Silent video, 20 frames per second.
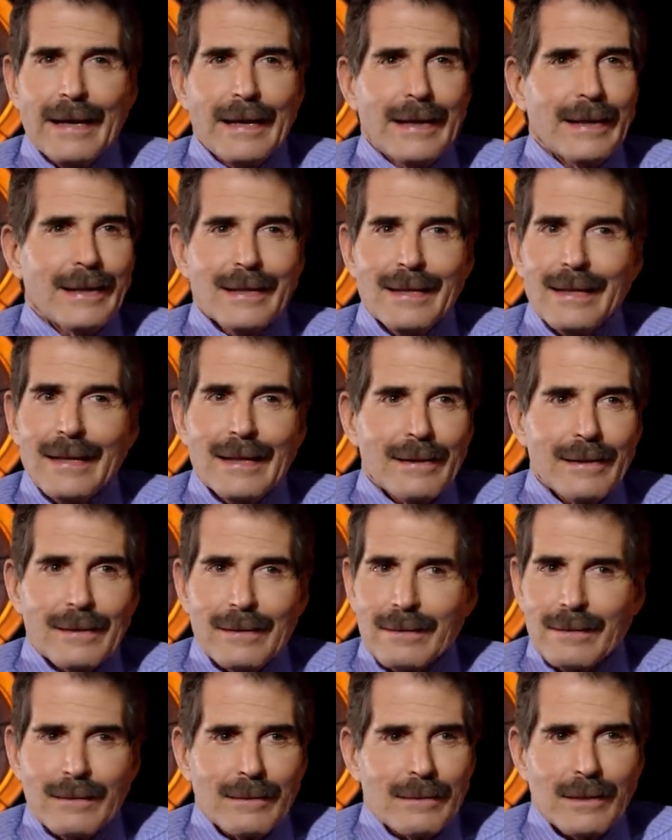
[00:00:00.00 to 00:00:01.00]
It n
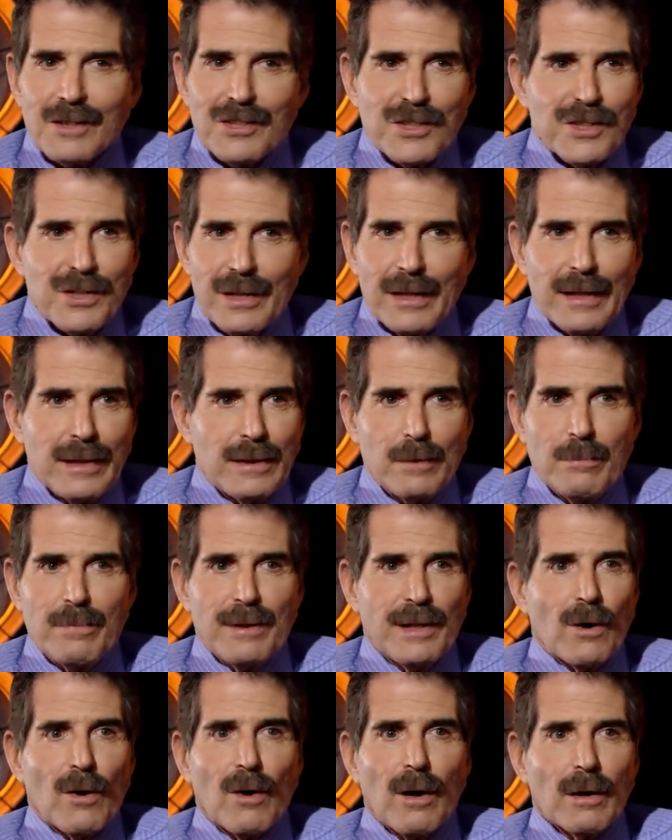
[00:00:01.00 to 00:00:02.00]
doesn't need to
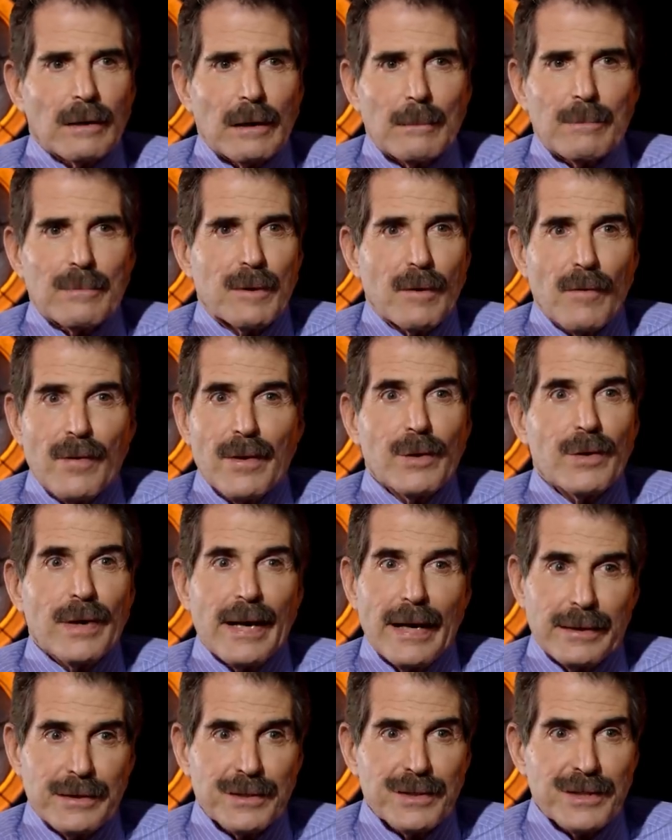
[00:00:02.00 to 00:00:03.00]
be all up to the
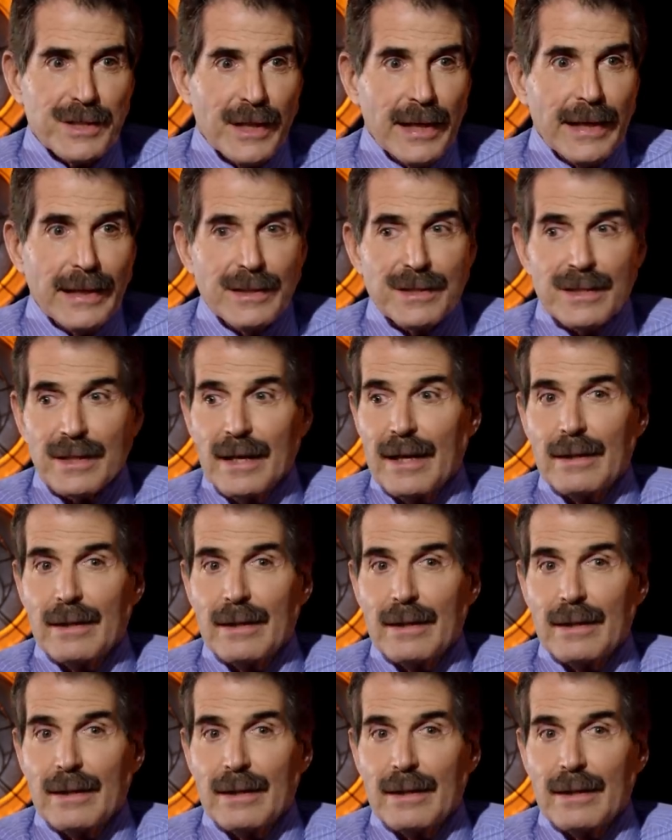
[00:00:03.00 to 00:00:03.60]
United States.